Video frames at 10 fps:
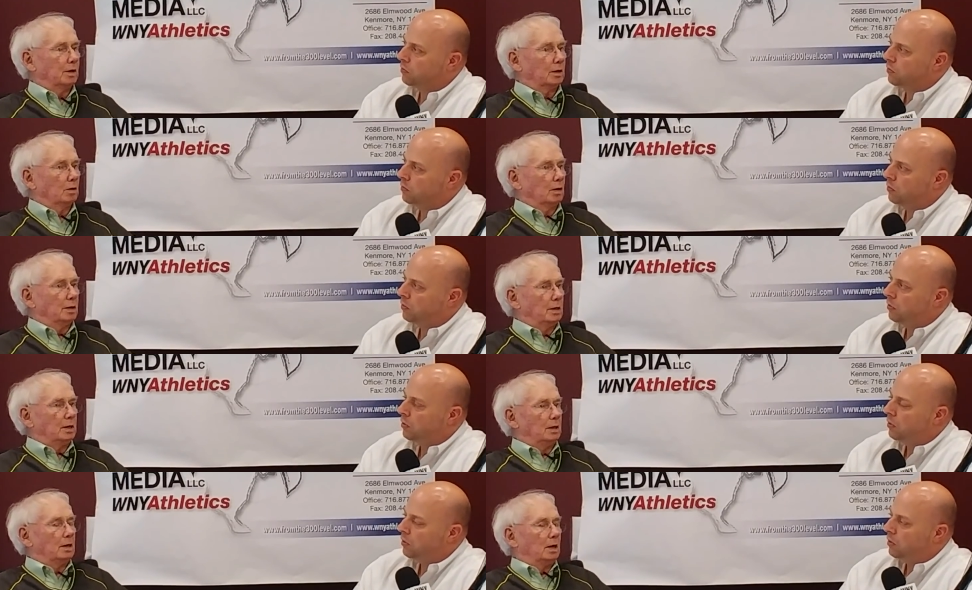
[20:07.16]
Speaker 1: they're going to
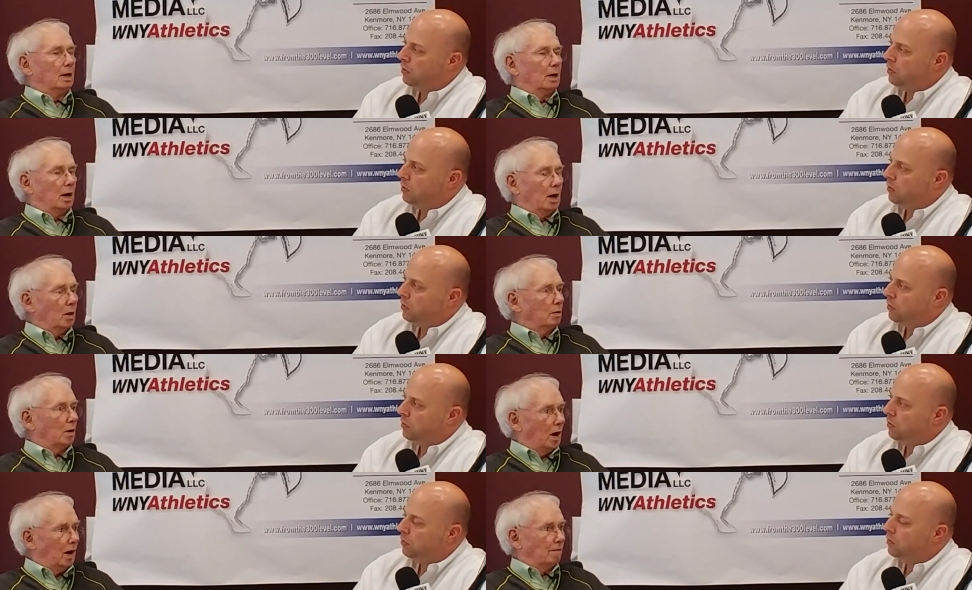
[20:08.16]
need other
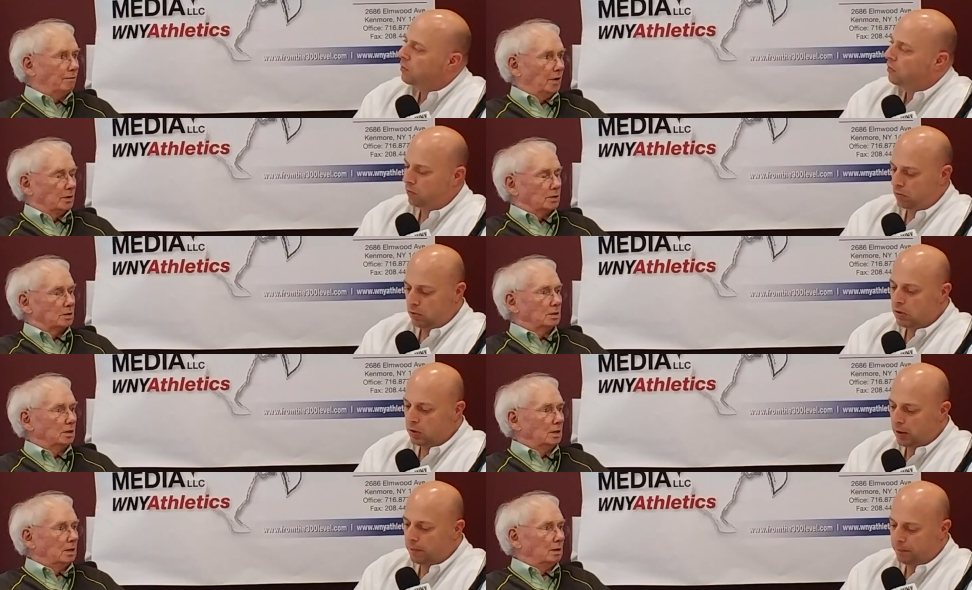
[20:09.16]
offense
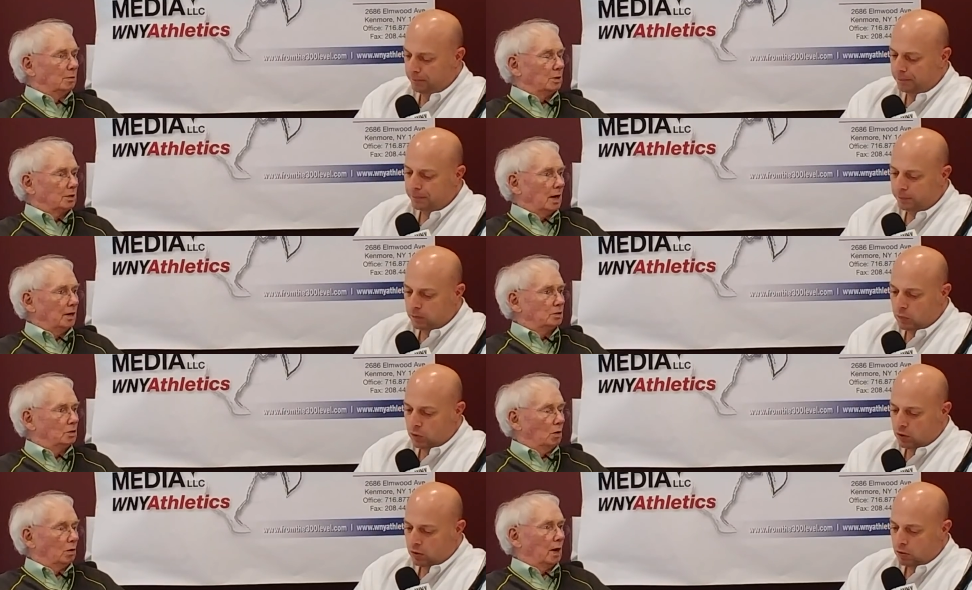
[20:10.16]
yeah. besides
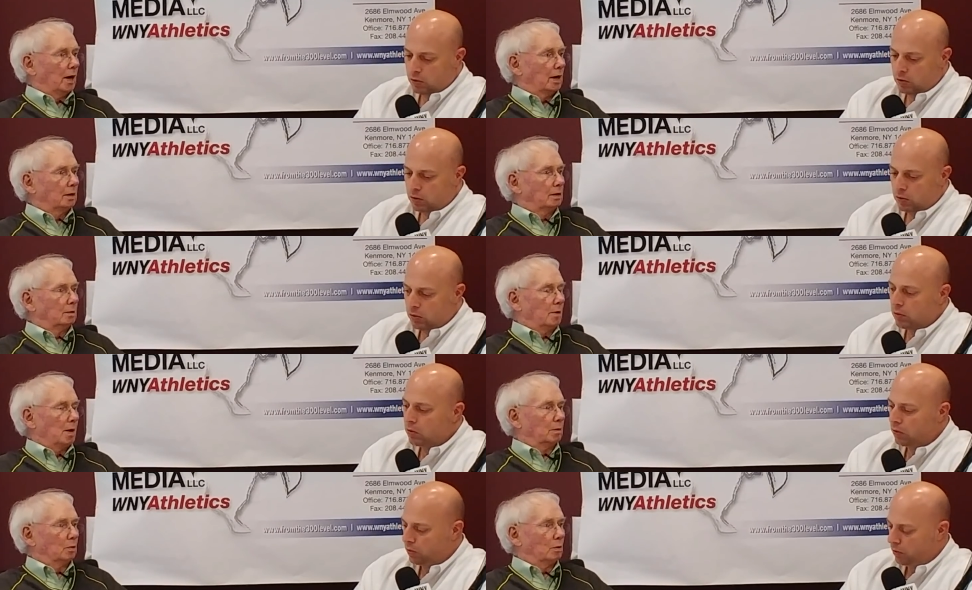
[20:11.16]
Dolak to be
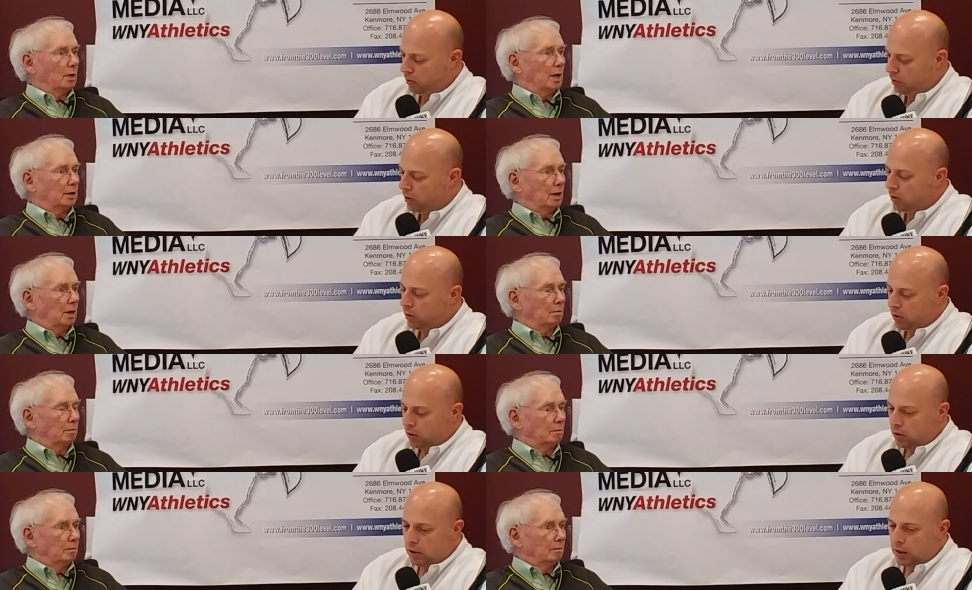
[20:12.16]
able to win that game.
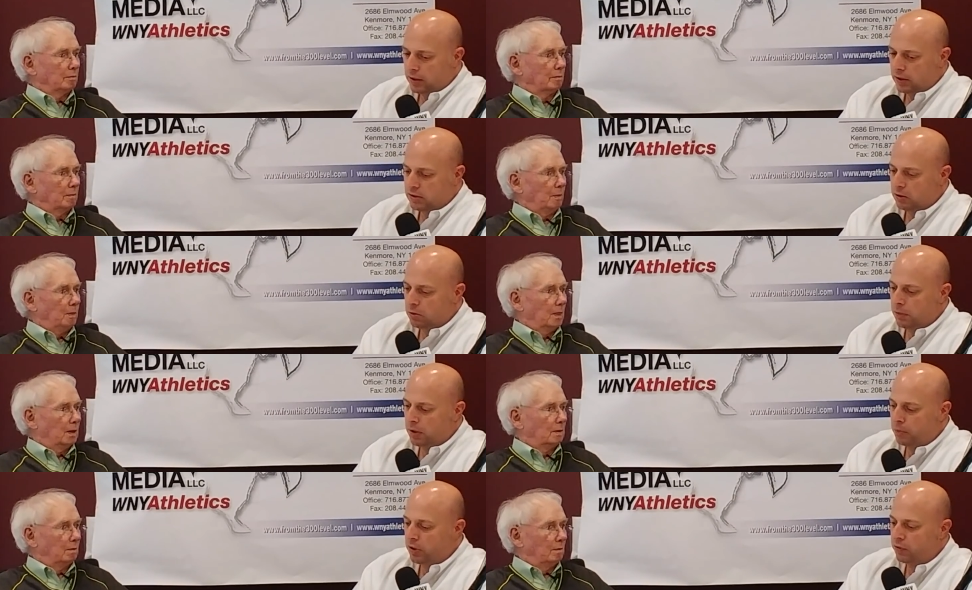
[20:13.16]
Speaker 2: Yeah, they seem to be a
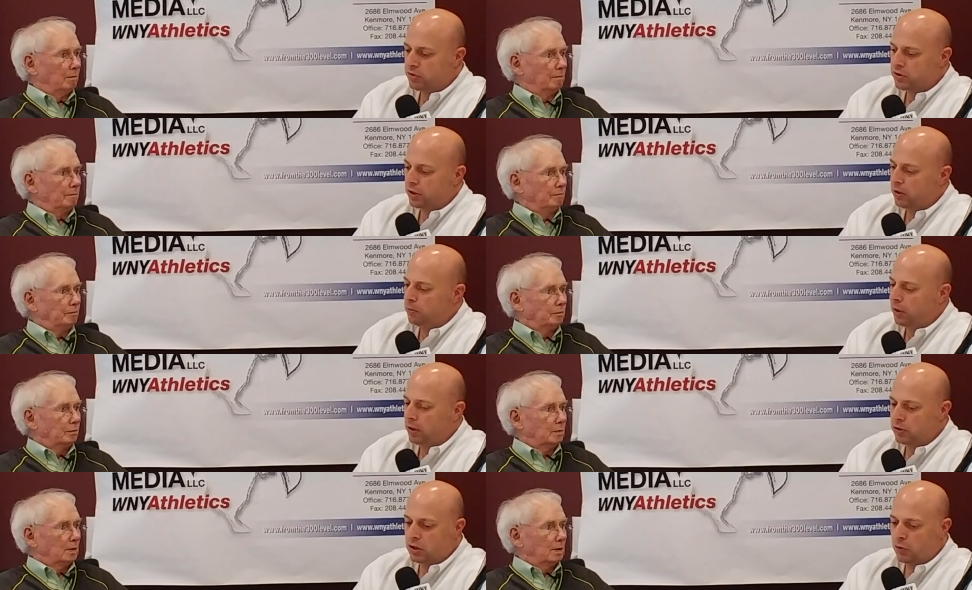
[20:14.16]
pretty resilient
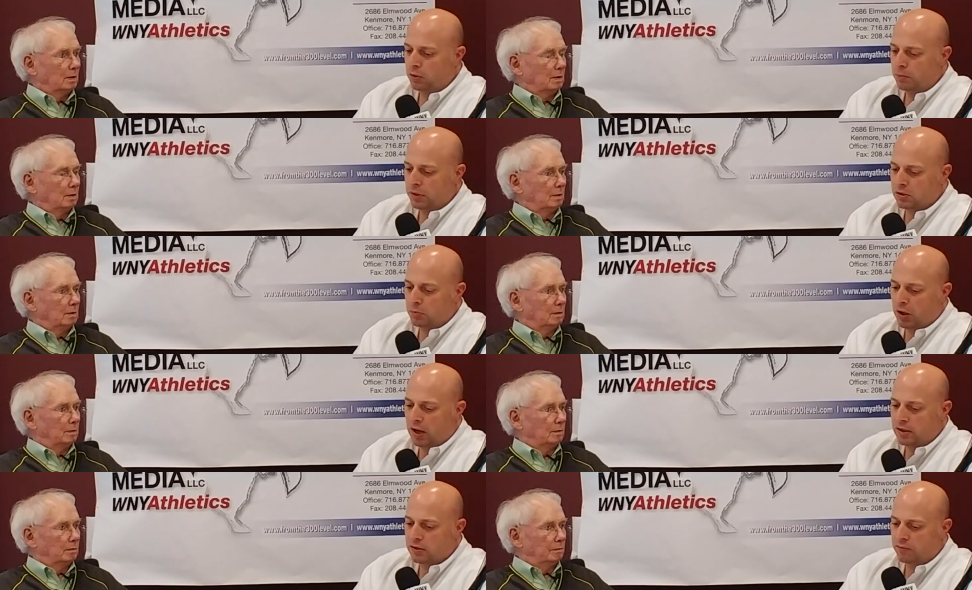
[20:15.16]
bunch. I wouldn't be
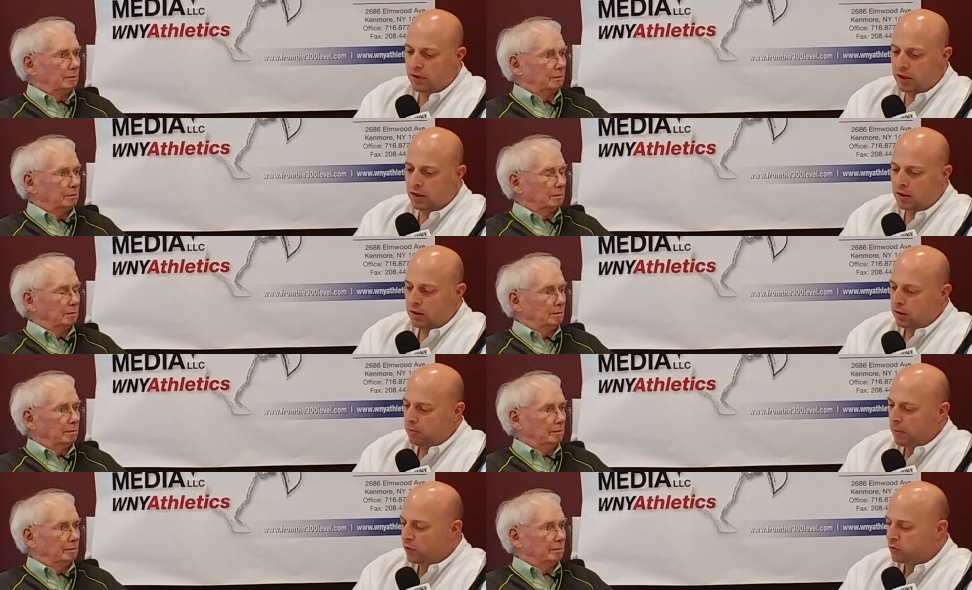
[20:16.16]
surprised if they
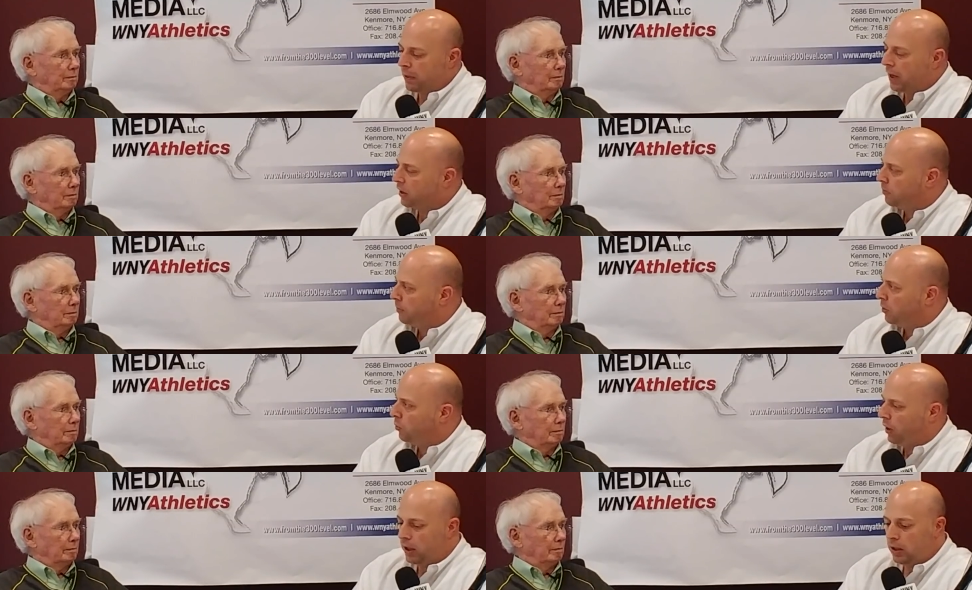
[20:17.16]
bounce back in a big
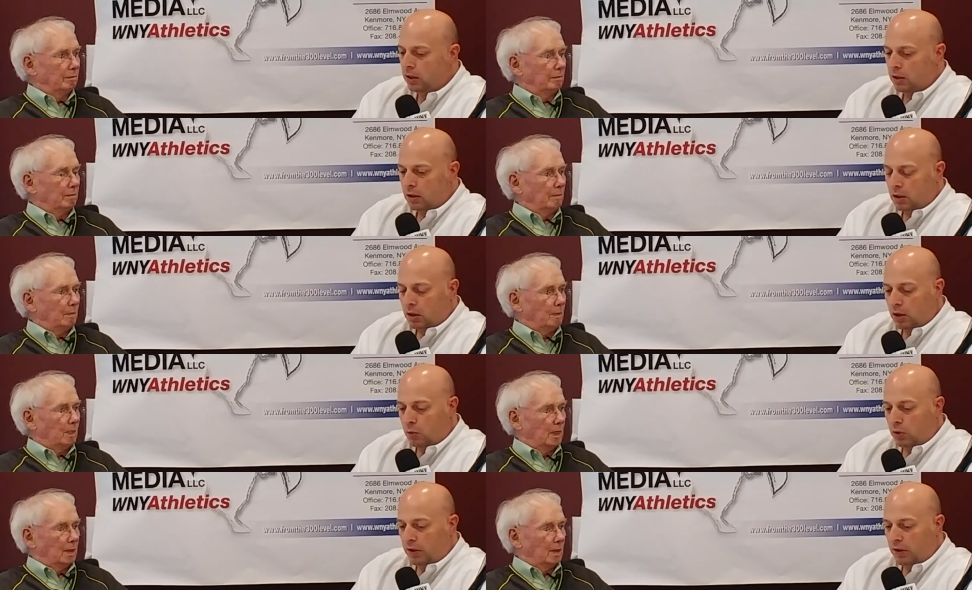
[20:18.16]
way. Uh, we'll